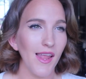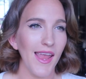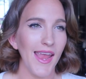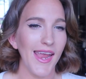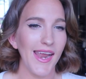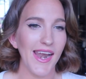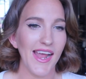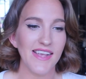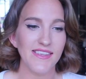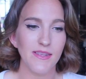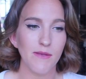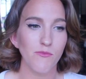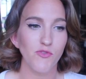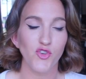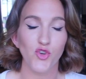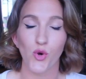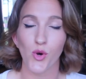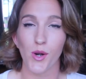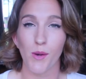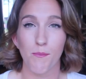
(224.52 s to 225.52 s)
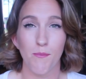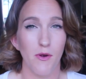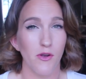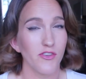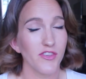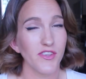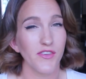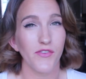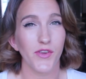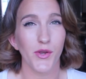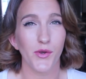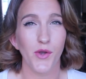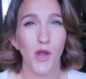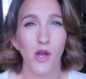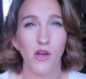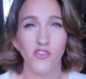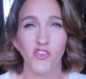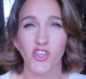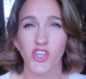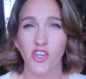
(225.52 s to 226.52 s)
And as I'm sure most of you
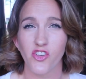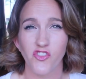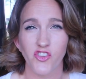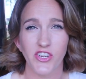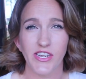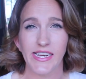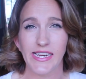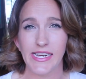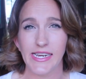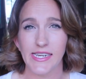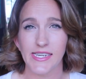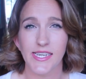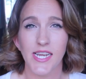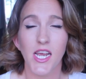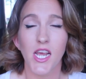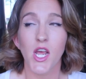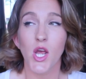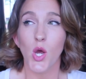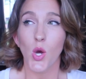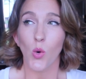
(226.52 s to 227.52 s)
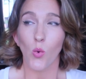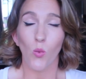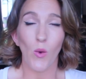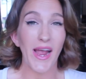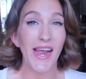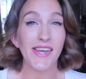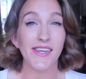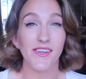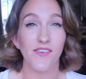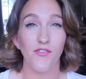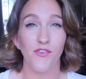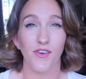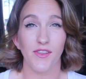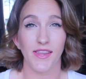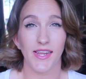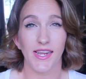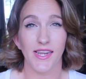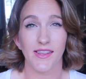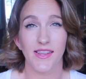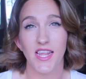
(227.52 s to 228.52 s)
know, children eat way
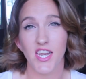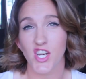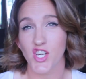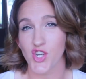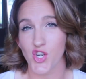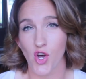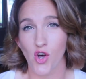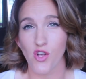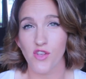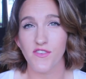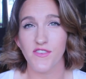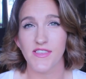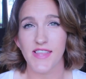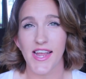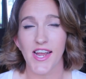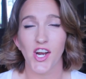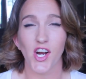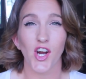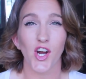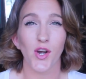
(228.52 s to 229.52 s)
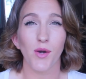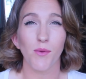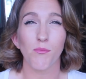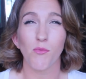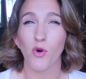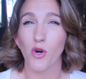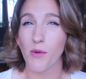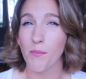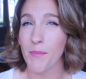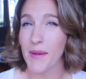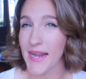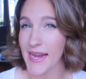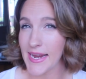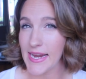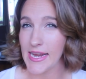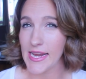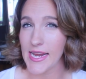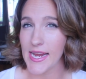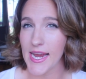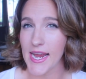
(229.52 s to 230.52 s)
differently than adults. They are more
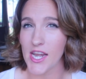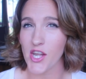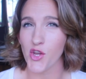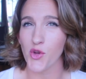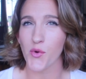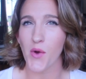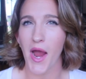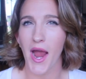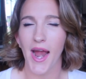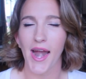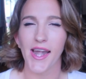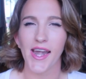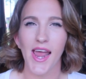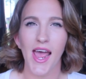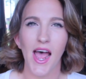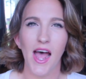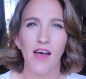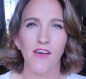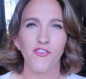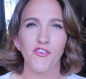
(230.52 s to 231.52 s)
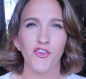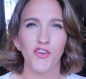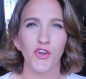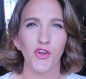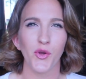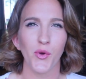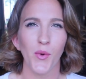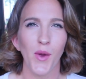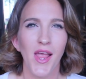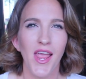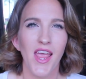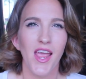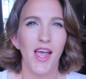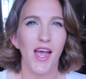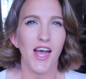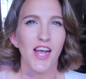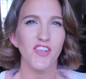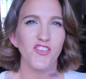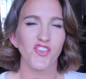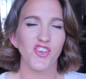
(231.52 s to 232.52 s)
picky and you kind of have to
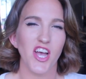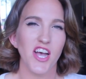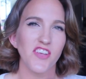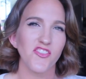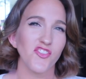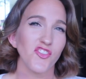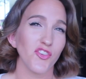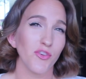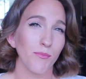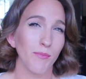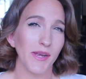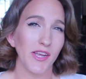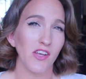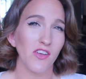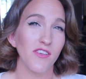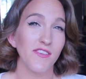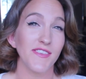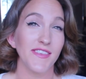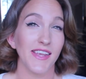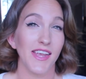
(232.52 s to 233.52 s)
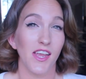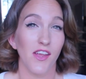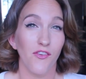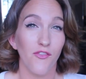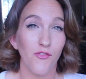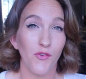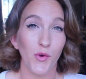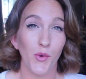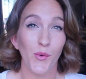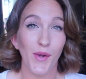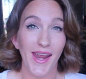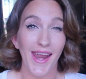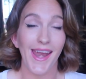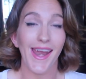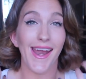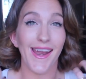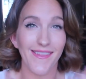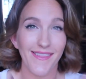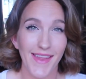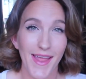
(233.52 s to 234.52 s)
adjust your meals to get food
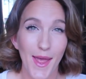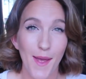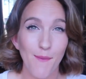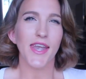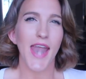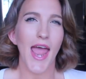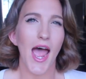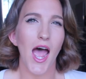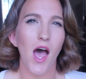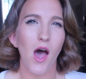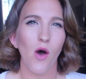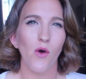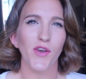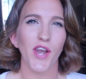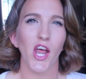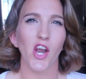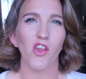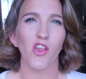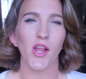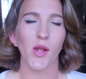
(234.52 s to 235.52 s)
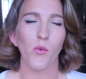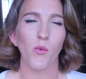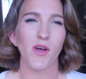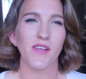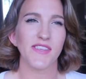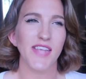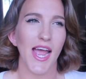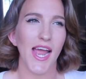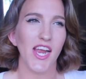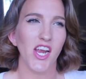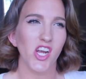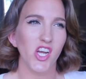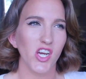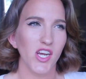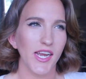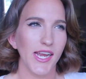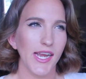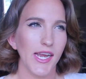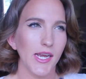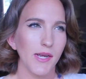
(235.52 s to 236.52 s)
in them. Now, not only was I
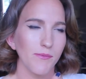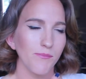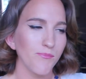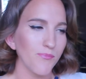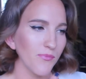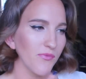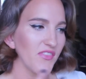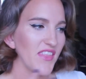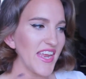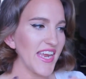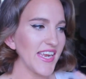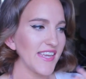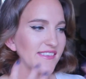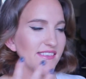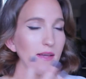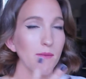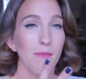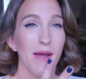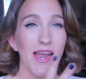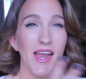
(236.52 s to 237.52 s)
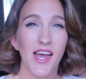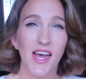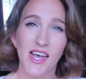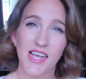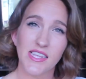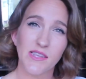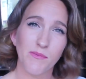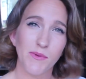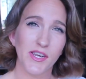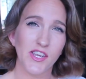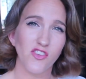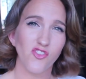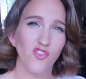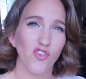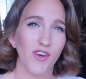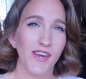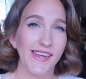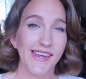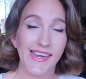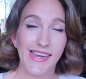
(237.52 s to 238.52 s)
cooking things that my husband
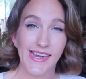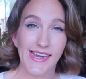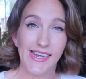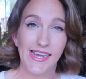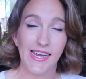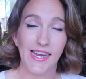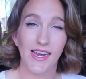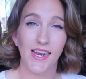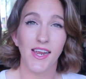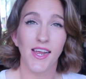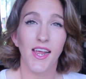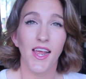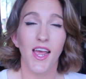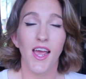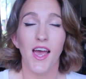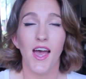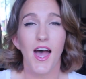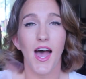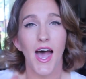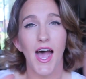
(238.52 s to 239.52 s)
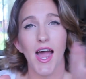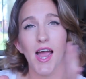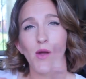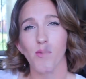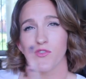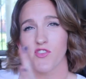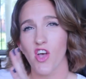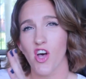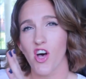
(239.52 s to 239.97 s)
enjoyed eating, I was